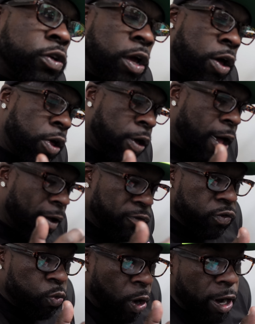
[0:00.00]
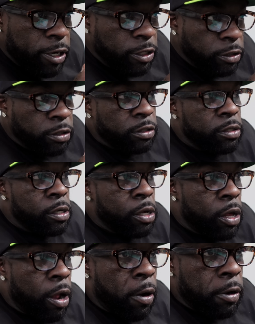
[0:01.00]
y'all hypey whiteys,
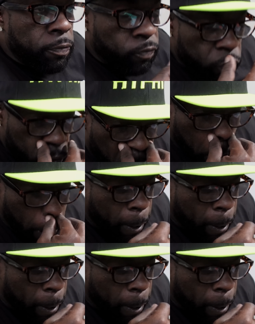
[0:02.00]
you know,